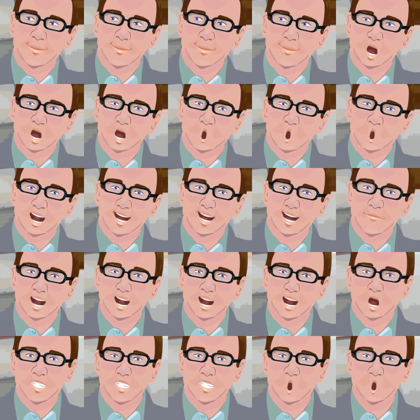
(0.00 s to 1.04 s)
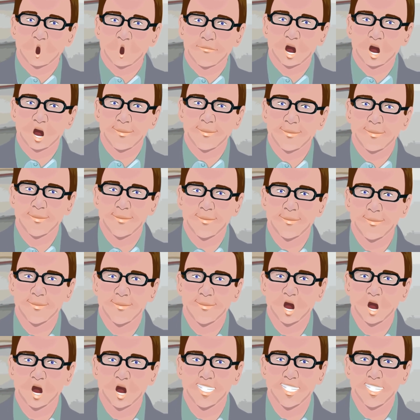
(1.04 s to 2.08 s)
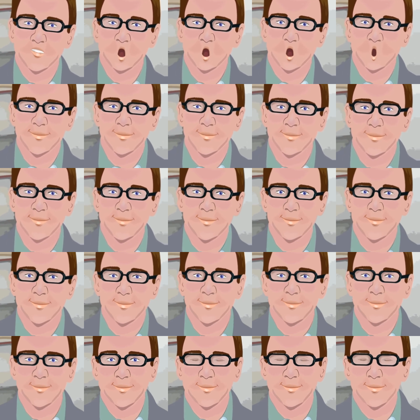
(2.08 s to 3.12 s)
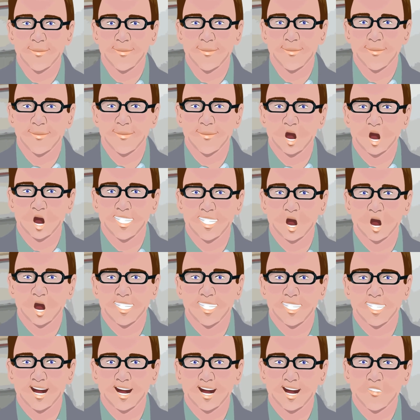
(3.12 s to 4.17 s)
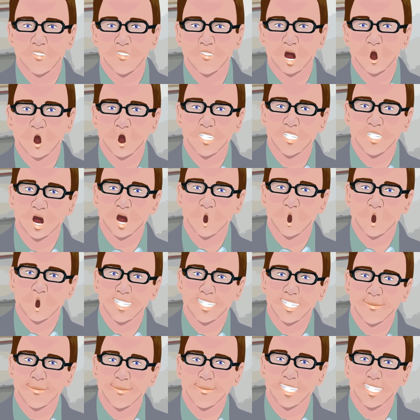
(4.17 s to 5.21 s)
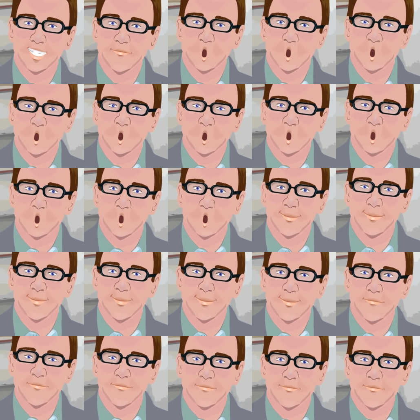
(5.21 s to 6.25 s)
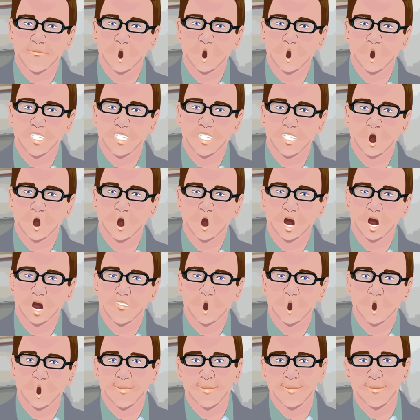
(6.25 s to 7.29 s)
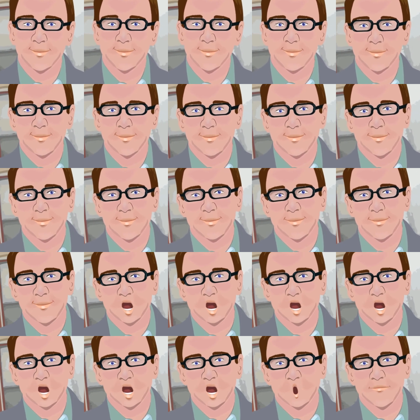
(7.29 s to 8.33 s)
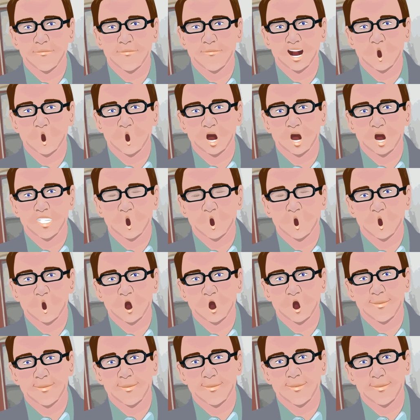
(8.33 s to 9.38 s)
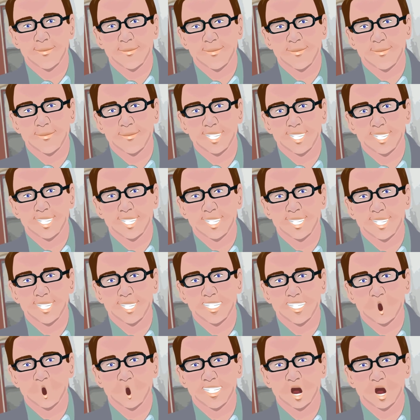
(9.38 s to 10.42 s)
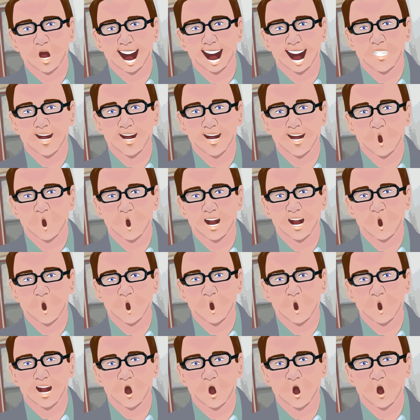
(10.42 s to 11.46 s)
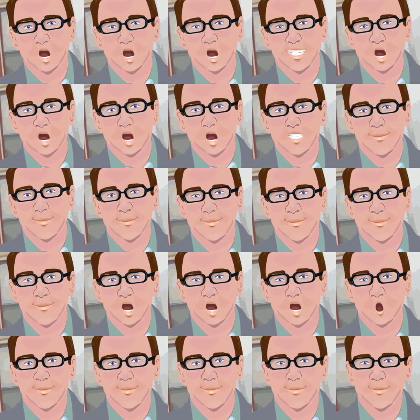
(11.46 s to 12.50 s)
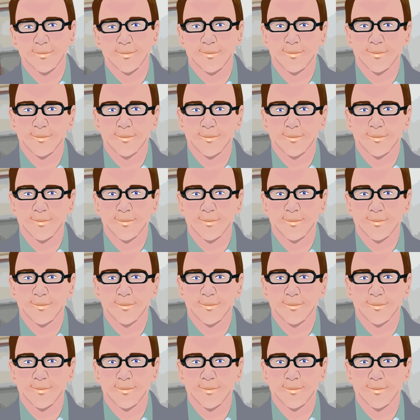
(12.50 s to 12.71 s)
Didn't leave much in the bank, it is true, but did leave a fortune in people who knew the big heart of him, and I'm willing to swear that today he is one of the richest up there.